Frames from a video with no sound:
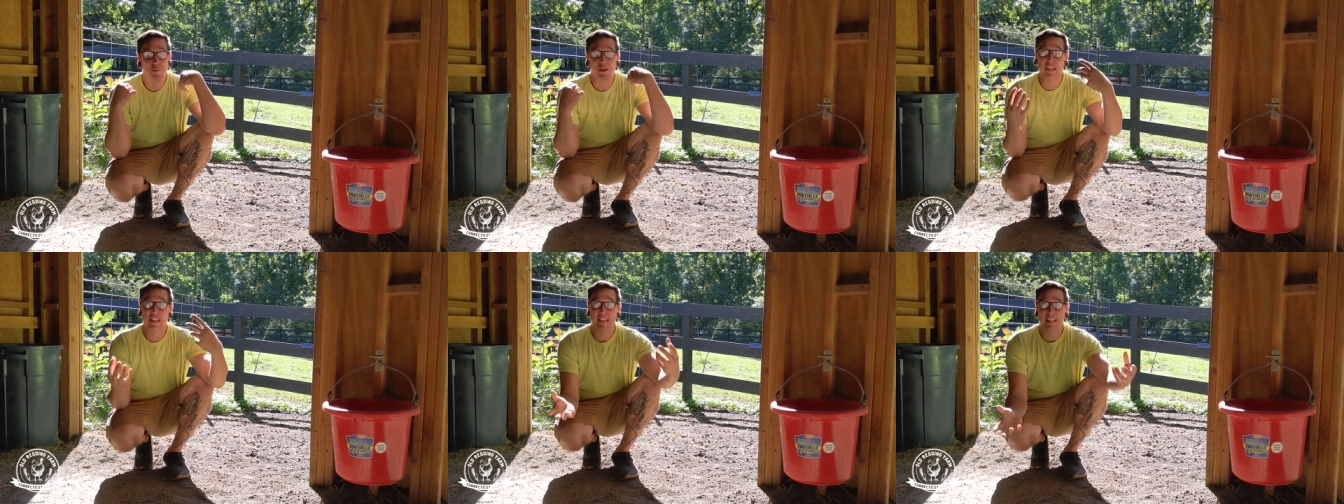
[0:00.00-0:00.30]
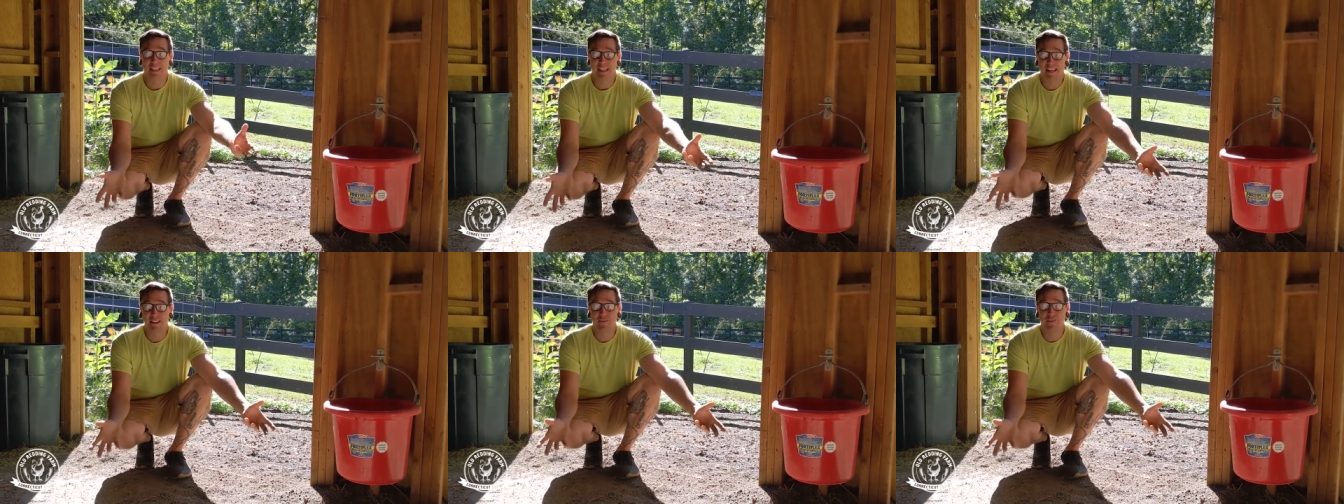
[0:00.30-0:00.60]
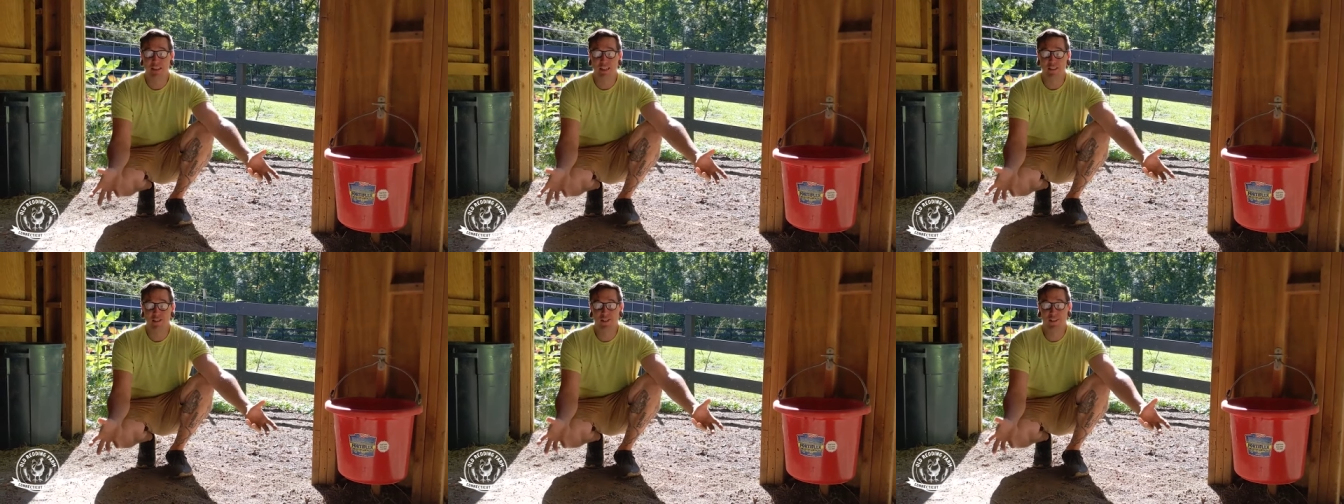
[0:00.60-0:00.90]
making life
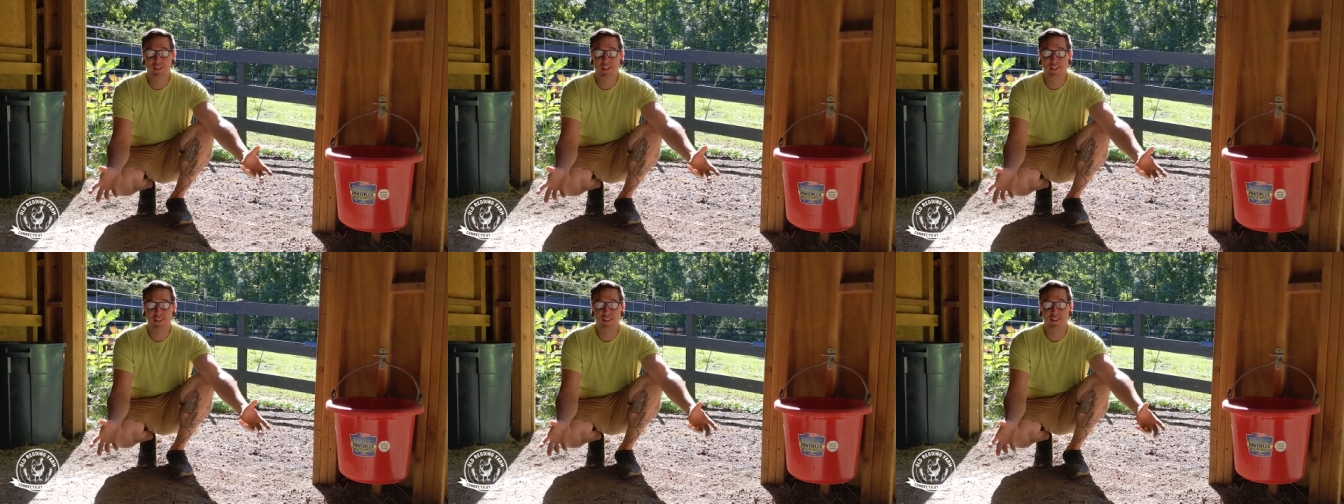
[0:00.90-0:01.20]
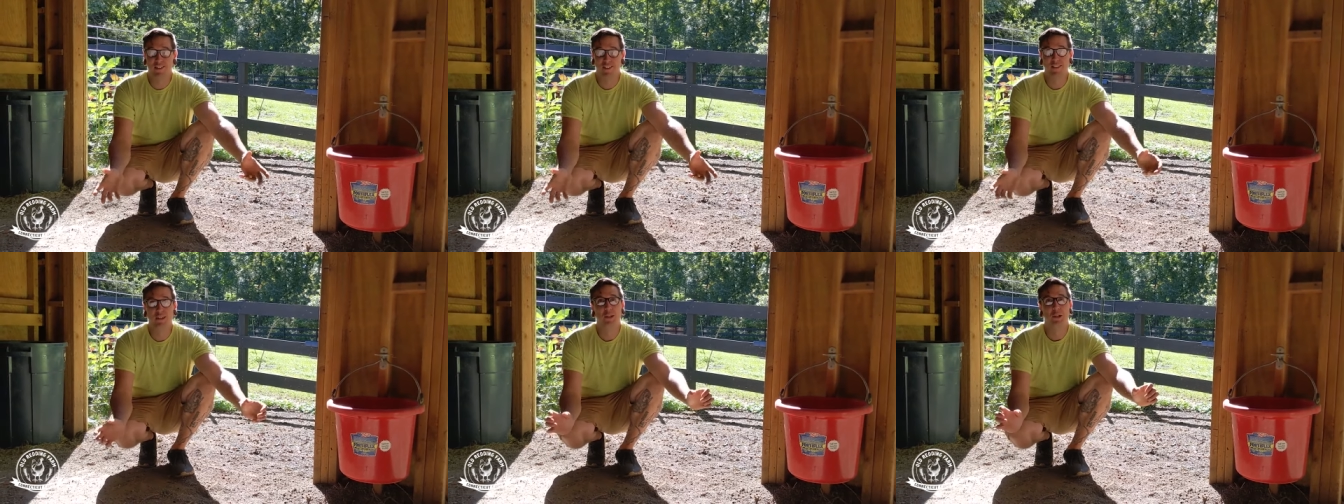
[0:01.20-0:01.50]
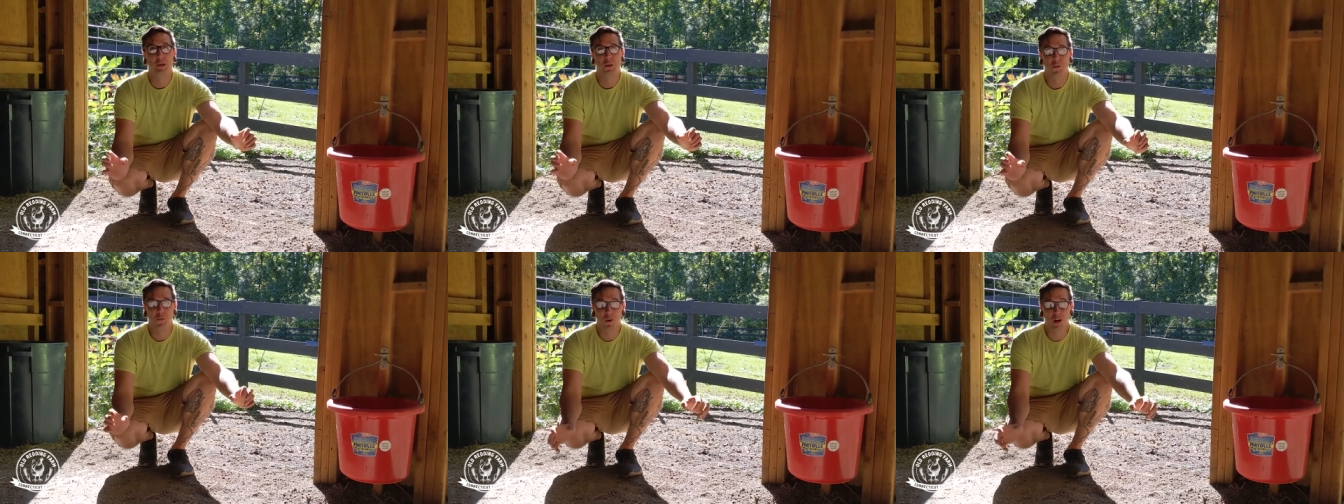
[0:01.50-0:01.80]
easier,
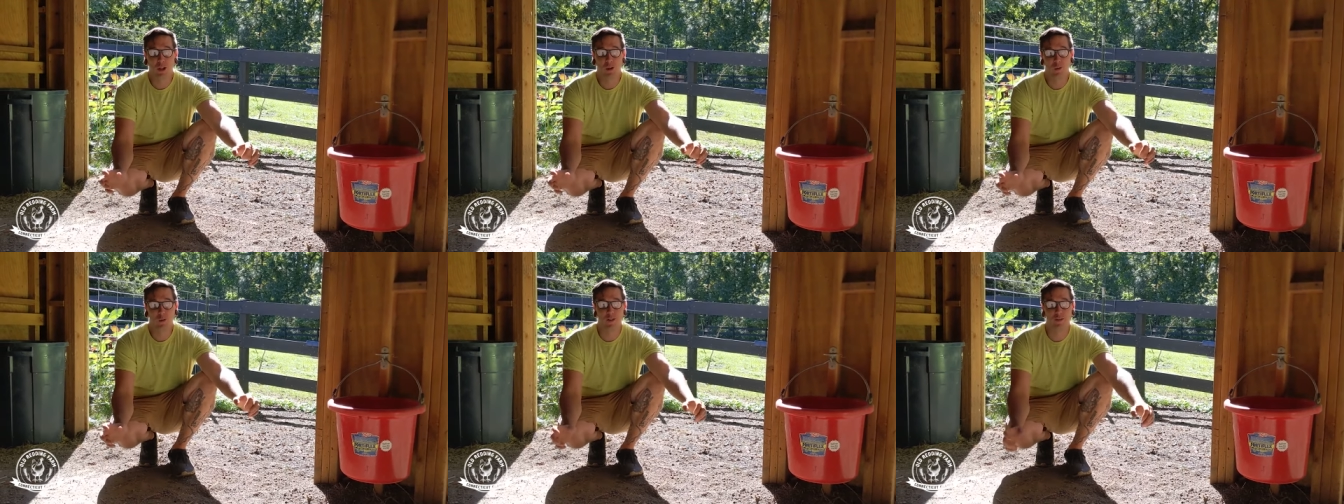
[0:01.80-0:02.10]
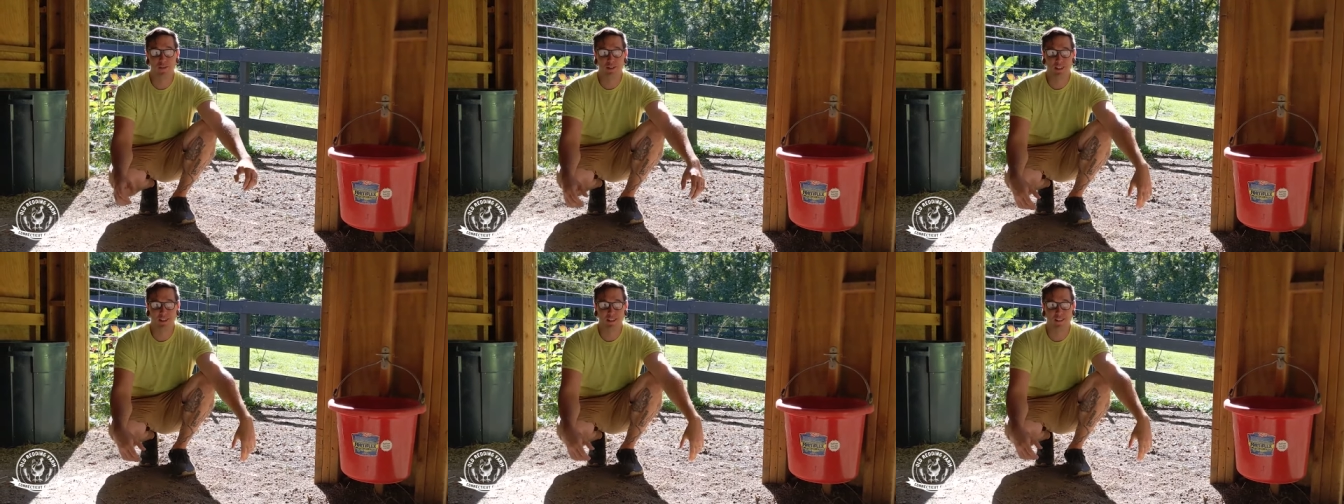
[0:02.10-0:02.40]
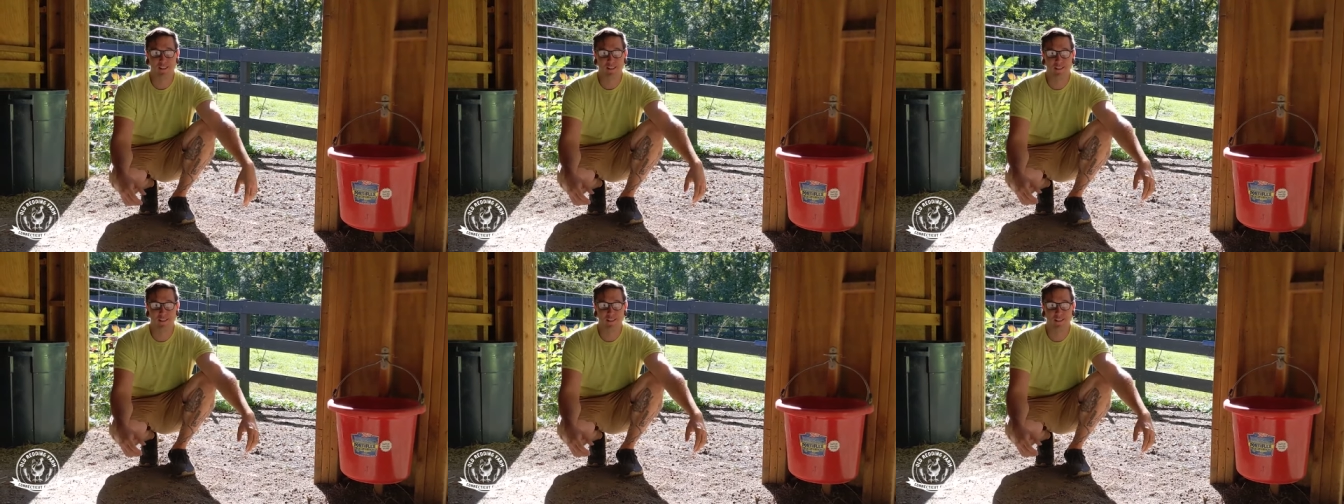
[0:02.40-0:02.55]
well worth it.